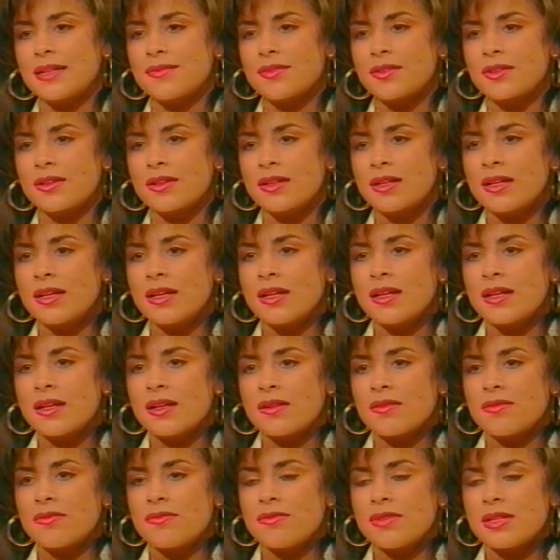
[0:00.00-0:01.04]
never
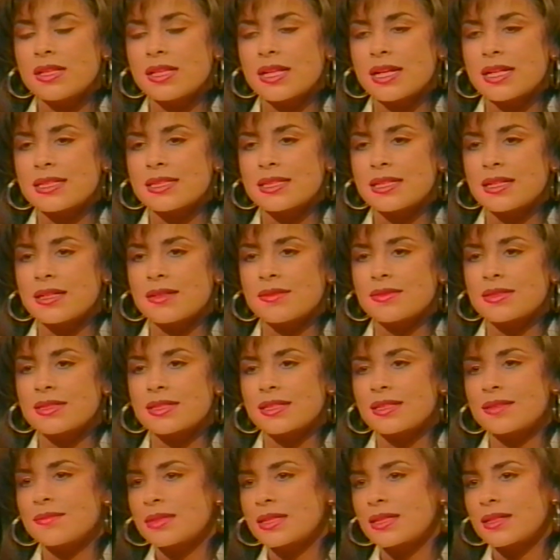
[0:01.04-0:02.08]
realized that I was
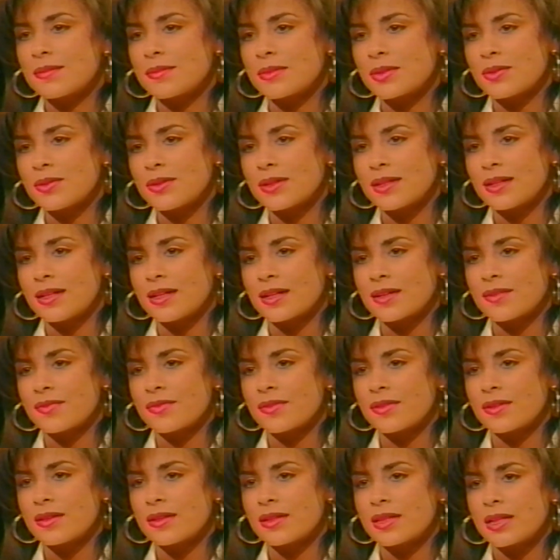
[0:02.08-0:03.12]
going to become a
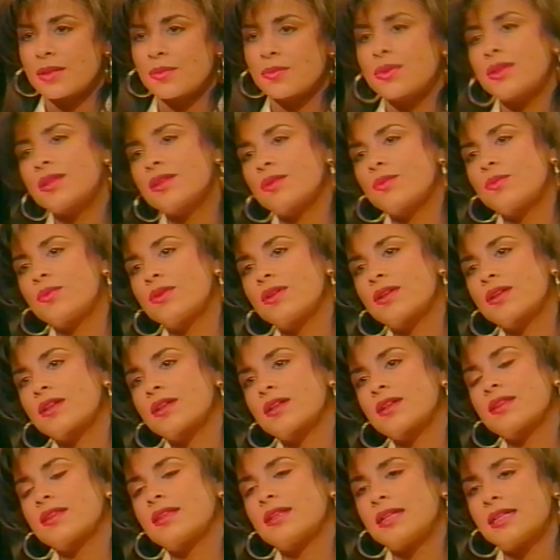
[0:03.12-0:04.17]
choreographer. And then when the work
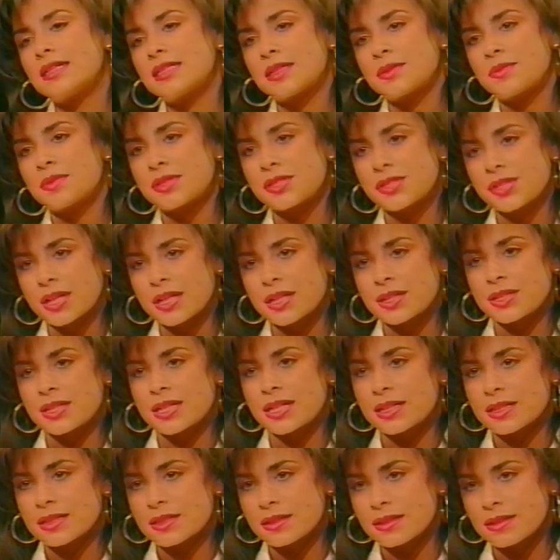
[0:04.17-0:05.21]
that I did with Janet
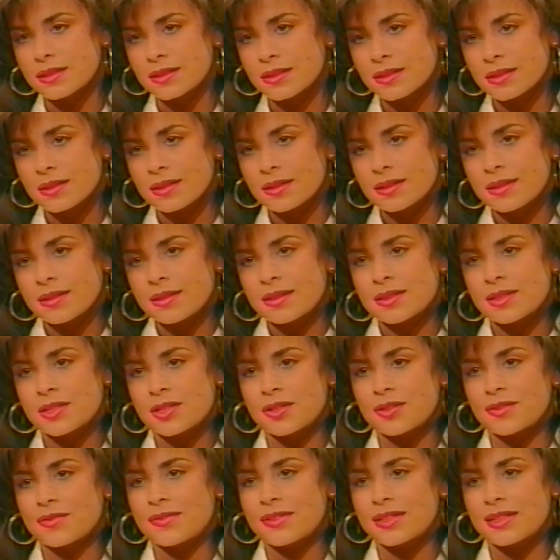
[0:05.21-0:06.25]
Jackson
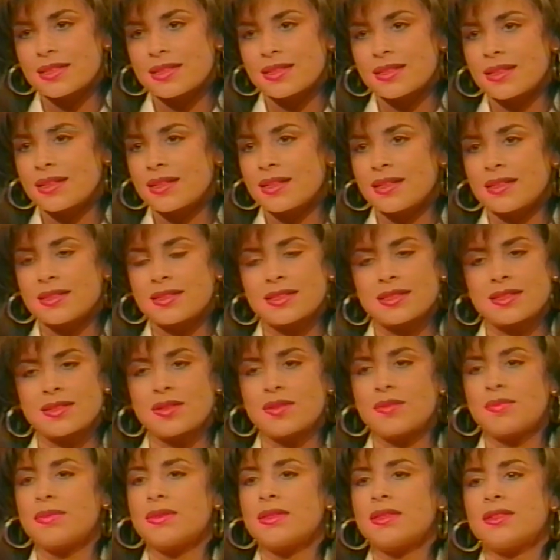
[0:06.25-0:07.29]
surfaced, it just
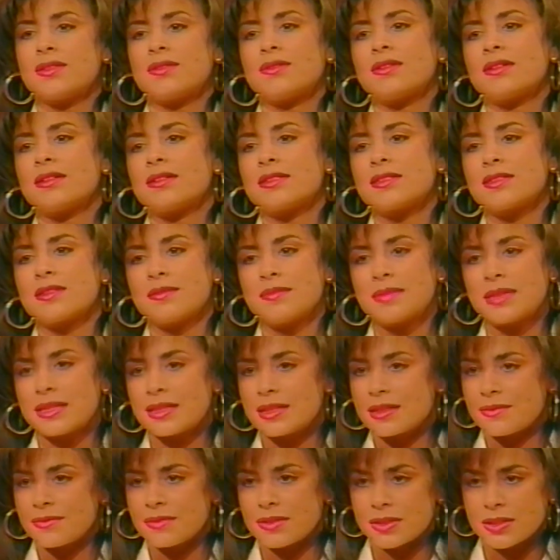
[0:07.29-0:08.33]
opened the door to so many
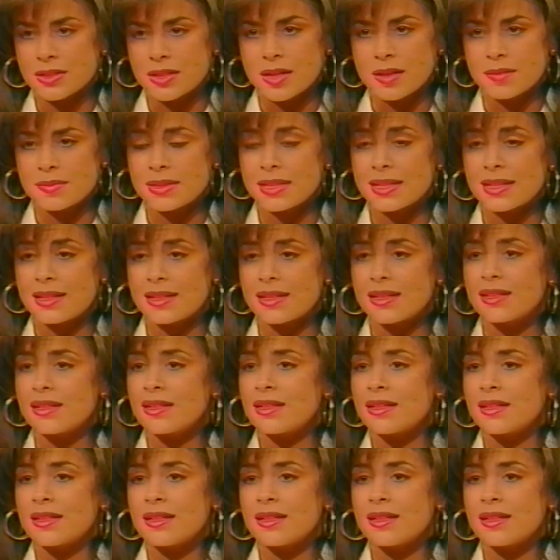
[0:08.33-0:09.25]
different jobs. You did all of